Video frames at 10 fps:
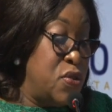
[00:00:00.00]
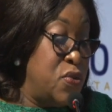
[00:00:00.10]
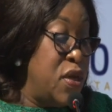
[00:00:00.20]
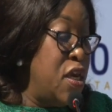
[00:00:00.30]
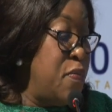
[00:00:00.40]

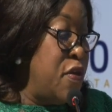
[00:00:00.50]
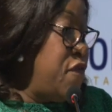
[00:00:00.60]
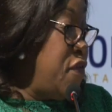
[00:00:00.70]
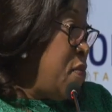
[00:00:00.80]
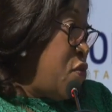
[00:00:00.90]
to keep the
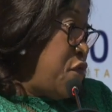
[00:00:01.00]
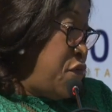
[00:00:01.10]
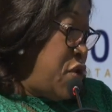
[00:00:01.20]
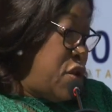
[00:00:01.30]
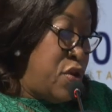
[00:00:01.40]
flame
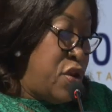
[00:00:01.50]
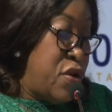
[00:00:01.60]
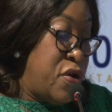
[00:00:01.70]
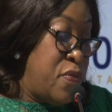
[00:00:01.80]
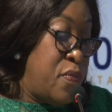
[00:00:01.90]
of
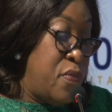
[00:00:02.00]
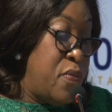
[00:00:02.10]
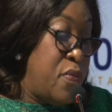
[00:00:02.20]
reunion